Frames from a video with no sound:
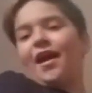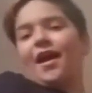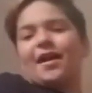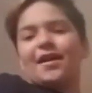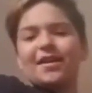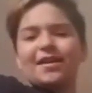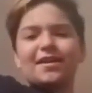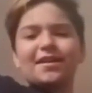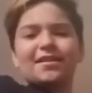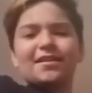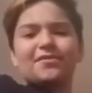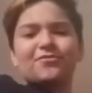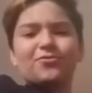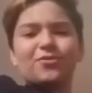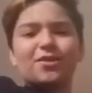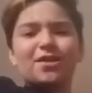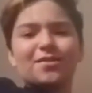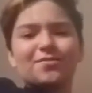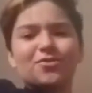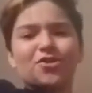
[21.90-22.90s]
and
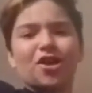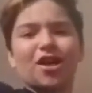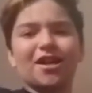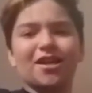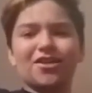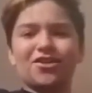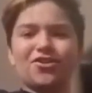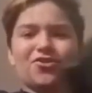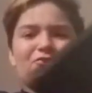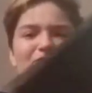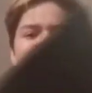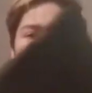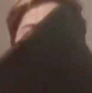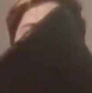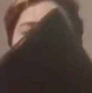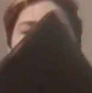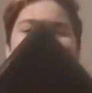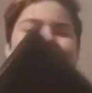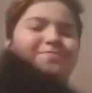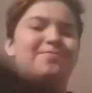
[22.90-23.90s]
what I'm trying to do with
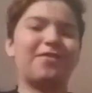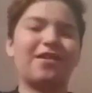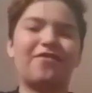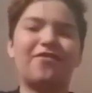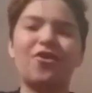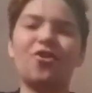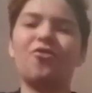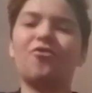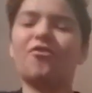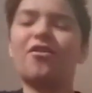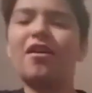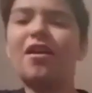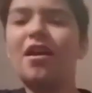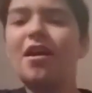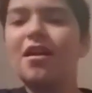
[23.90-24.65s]
um, my phone.